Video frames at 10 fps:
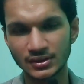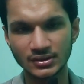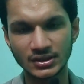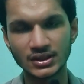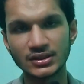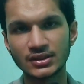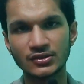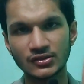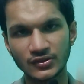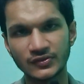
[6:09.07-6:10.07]
changing
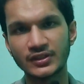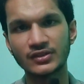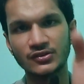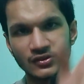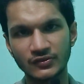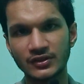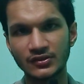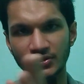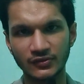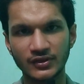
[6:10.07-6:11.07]
software to
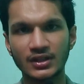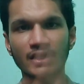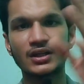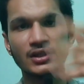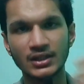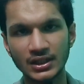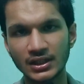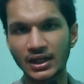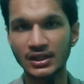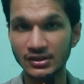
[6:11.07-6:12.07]
software and again
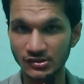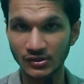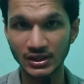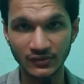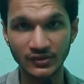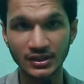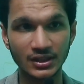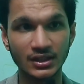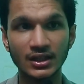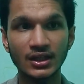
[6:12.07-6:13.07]
uninstalling
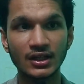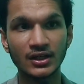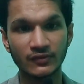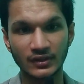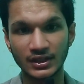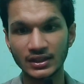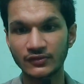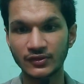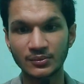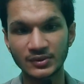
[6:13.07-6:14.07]
everything, finally
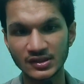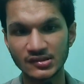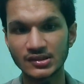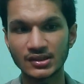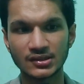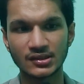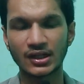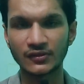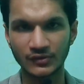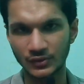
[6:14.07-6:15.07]
from research
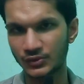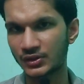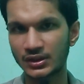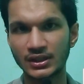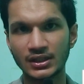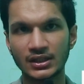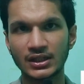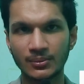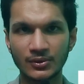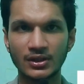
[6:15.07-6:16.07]
I found out that
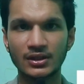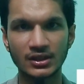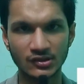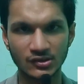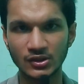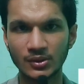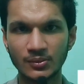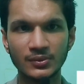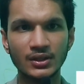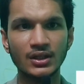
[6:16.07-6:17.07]
CapCut desktop
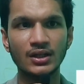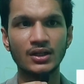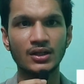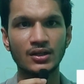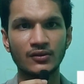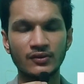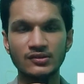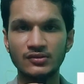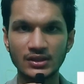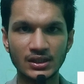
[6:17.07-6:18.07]

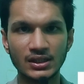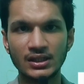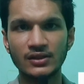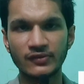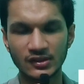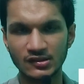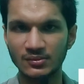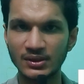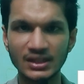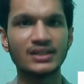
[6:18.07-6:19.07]
was really
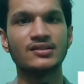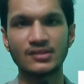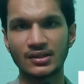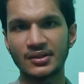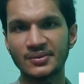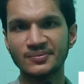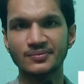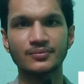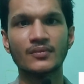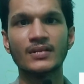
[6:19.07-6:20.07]
flexible and easy.
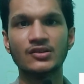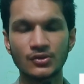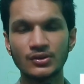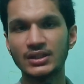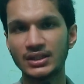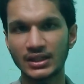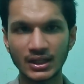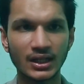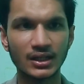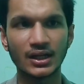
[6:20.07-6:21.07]
So then
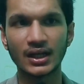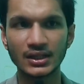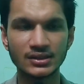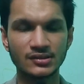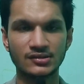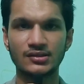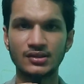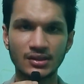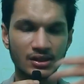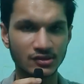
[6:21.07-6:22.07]
there I just
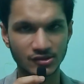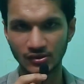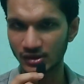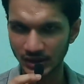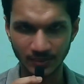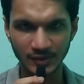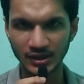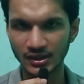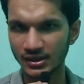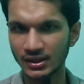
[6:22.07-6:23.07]
installed CapCut,